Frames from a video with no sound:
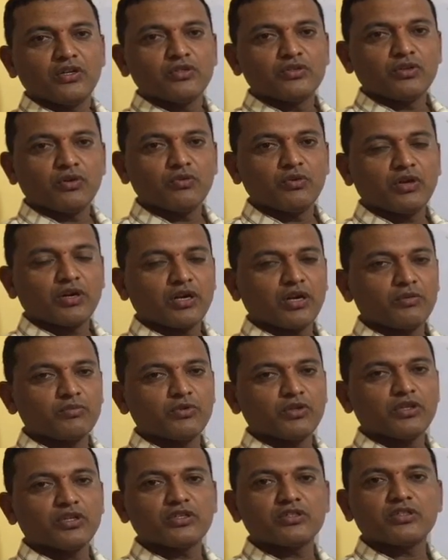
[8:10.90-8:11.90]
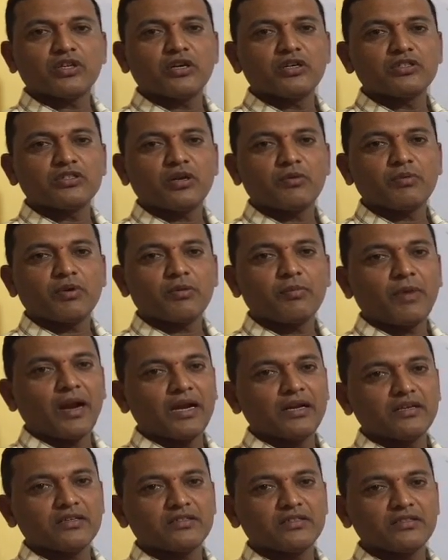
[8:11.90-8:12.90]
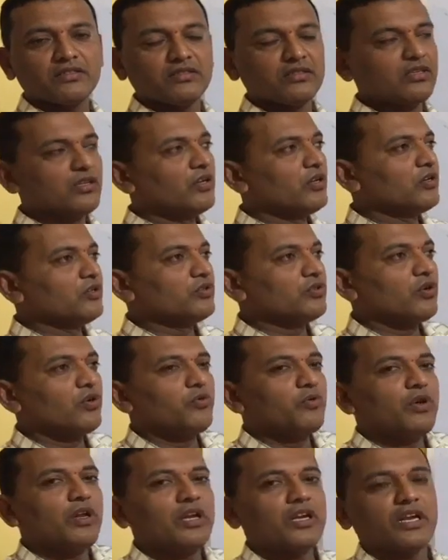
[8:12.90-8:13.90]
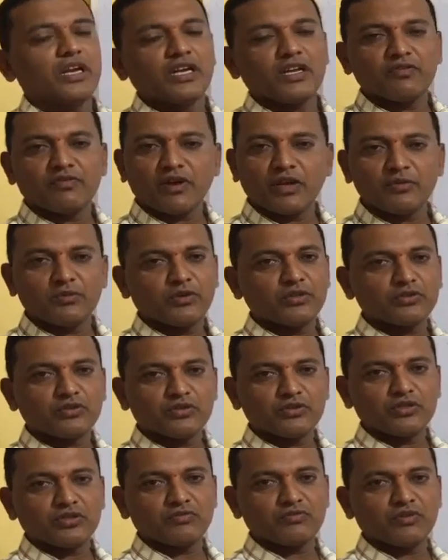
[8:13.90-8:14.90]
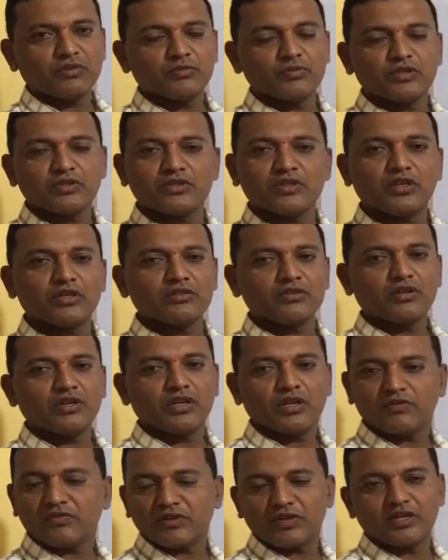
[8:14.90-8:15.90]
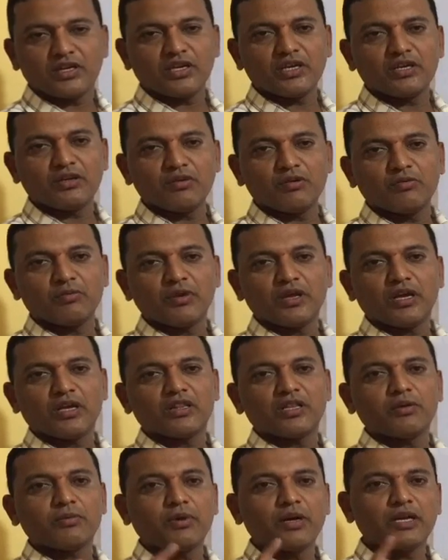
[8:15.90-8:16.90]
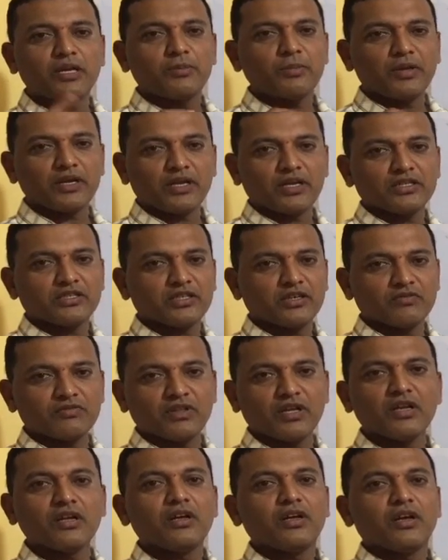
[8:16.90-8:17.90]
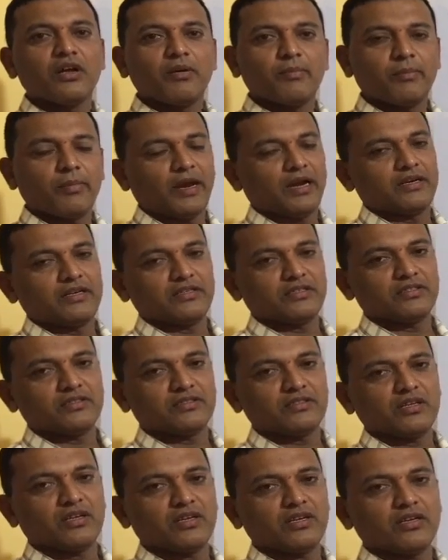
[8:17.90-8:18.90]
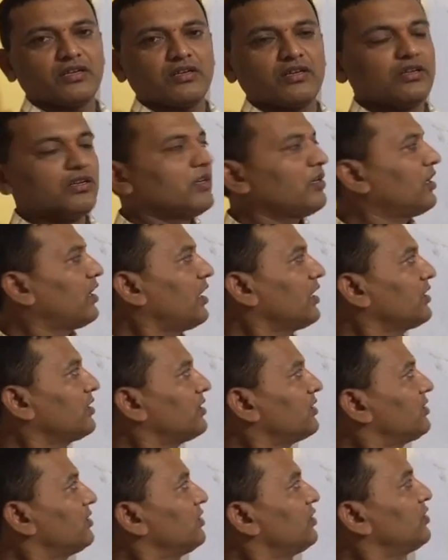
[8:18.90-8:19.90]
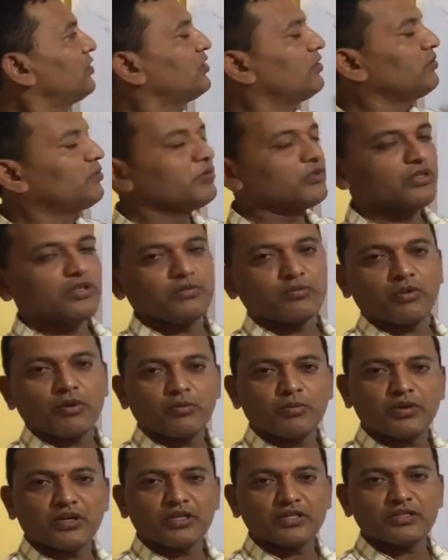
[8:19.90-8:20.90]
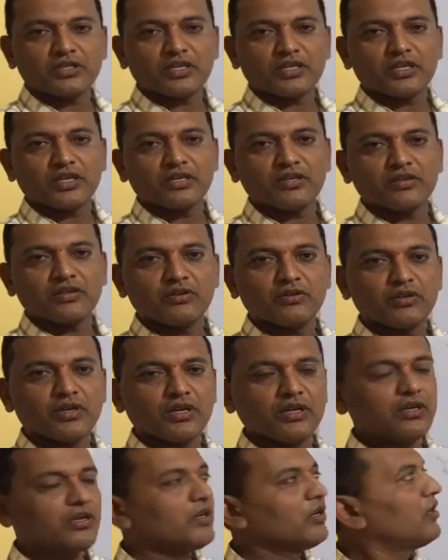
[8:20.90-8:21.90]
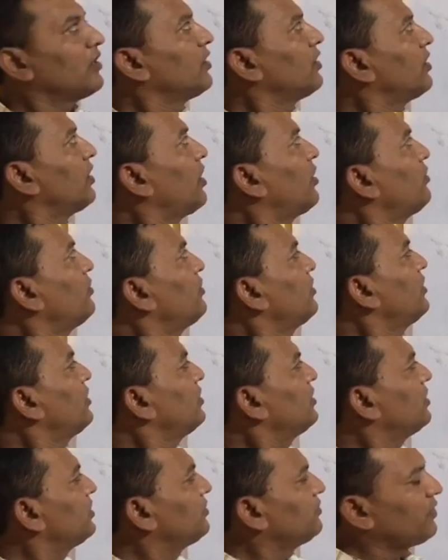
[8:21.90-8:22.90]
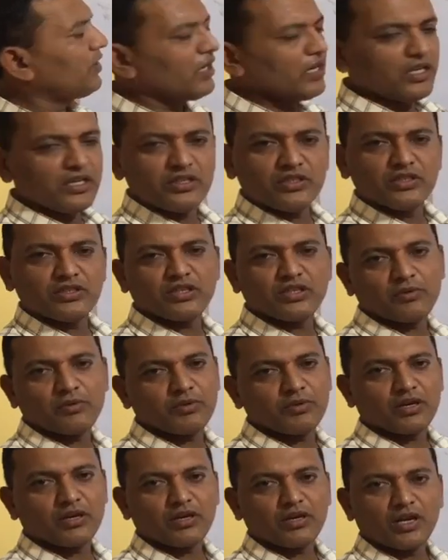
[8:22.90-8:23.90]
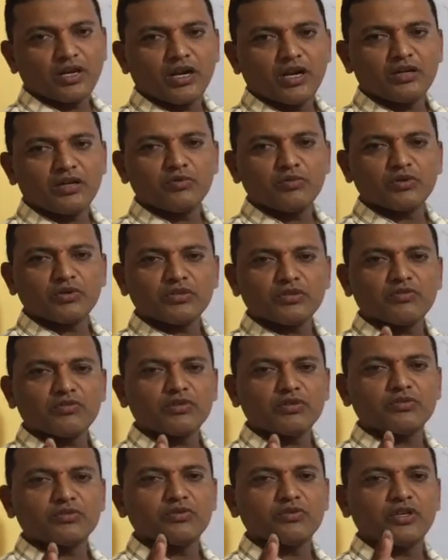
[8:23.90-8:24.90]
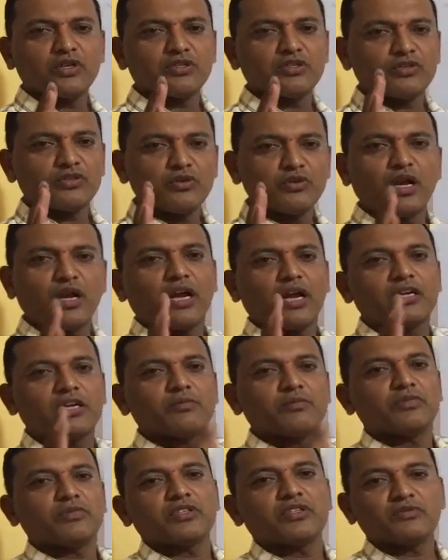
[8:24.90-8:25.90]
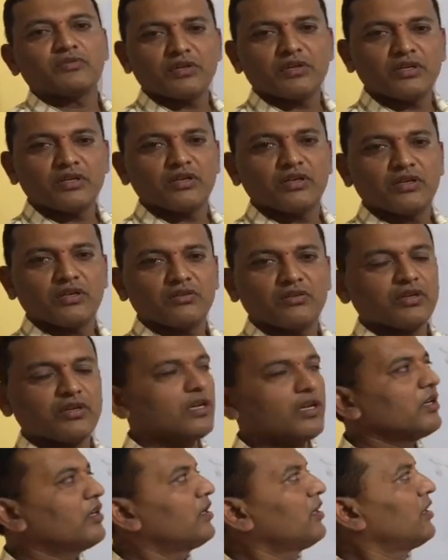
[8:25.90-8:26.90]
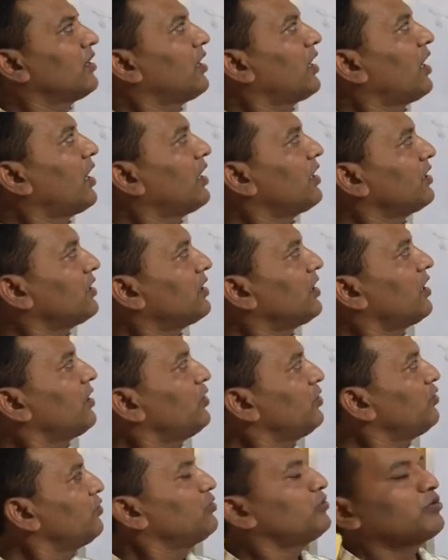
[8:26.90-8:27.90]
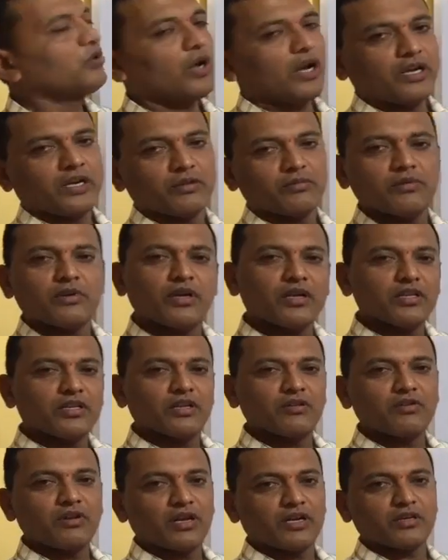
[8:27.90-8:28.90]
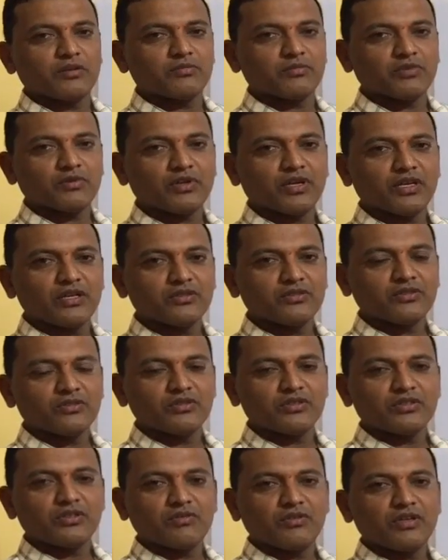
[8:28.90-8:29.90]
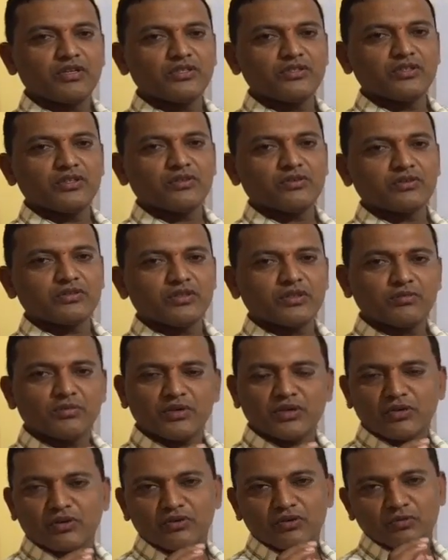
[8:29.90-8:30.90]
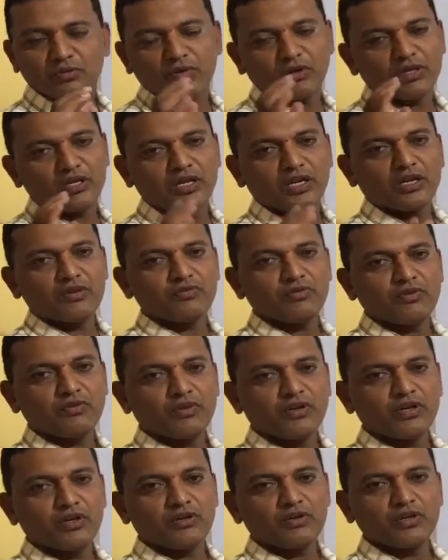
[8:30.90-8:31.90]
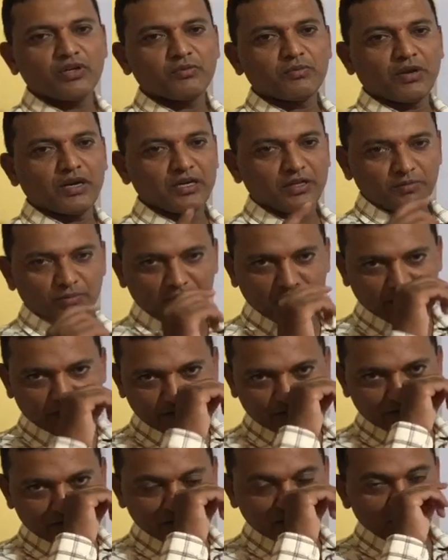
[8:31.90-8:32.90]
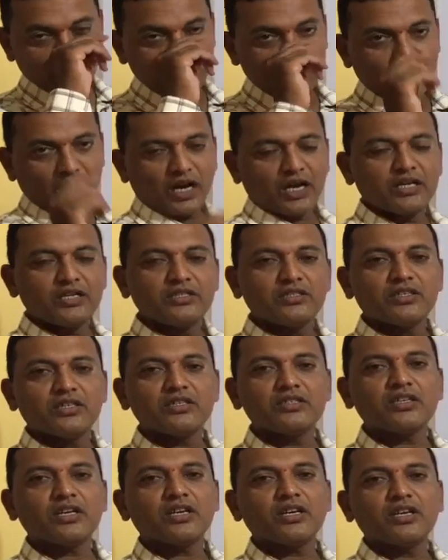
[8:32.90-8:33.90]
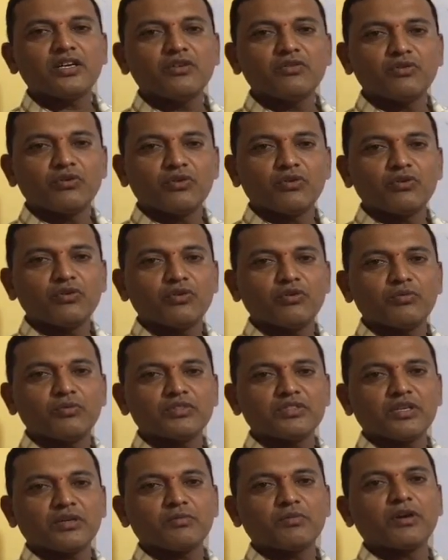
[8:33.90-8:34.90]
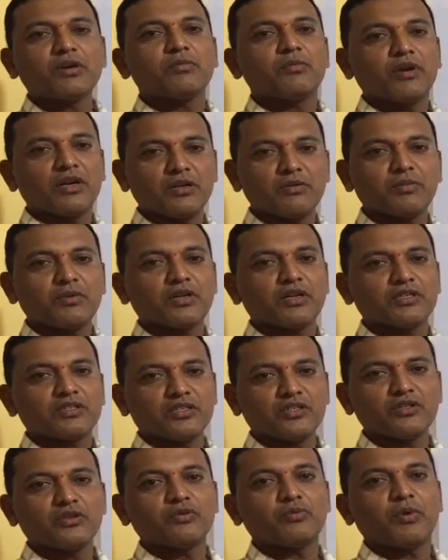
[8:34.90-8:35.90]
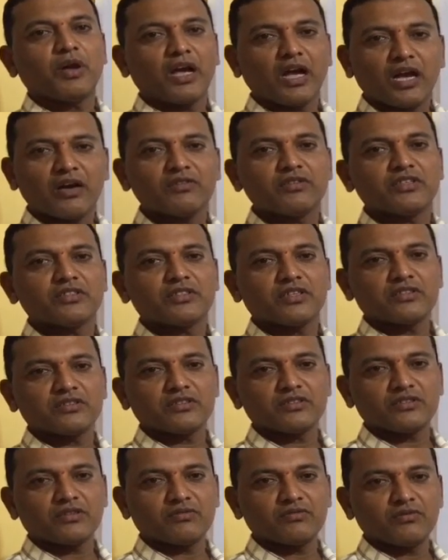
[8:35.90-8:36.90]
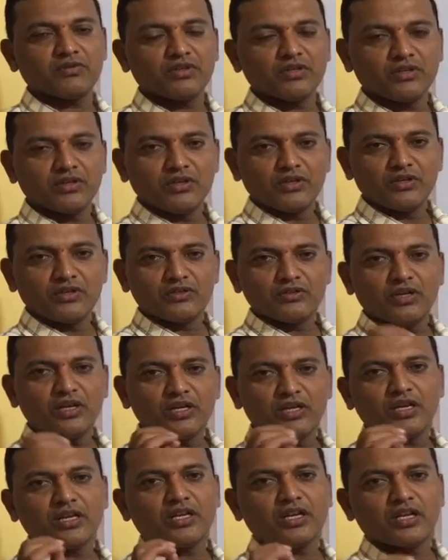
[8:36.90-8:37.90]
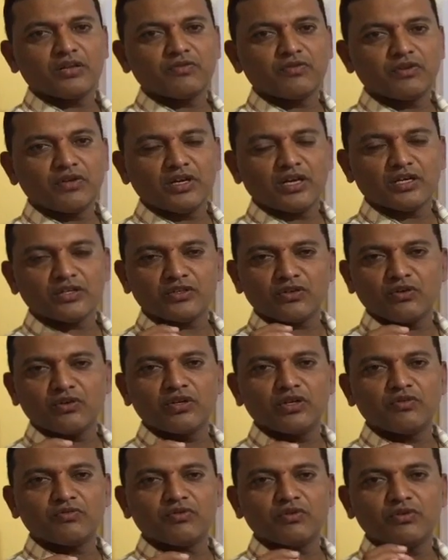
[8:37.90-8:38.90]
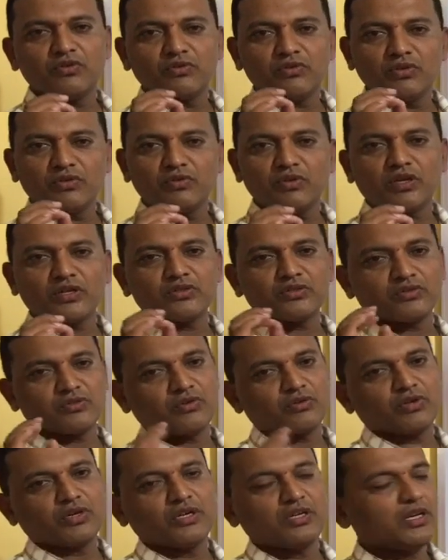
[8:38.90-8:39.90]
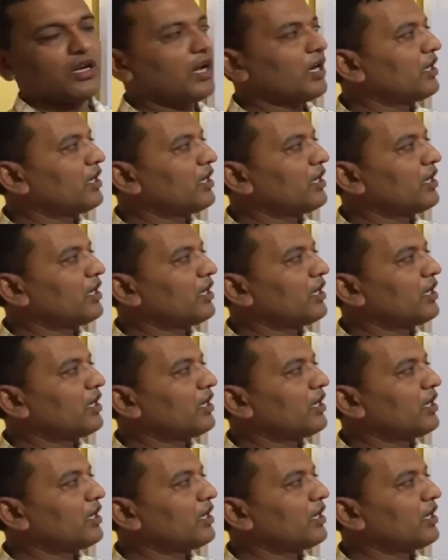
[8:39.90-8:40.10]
So we have come to the third chapter matrices. So we will get a 5 marks question from this also, and definitely it will be on the multiplication of the matrices, or like this distribution property checking. Okay. Now this very easy chapter, and most of the students should attempt this one. Okay. And they used to attempt and they will attempt. Okay, so it's a very easy question, but you have to be very careful when you are doing multiplication. Addition generally you don't do mistake, but multiplication you may have the chances of doing. So little carefully and slowly if you do, you can score it.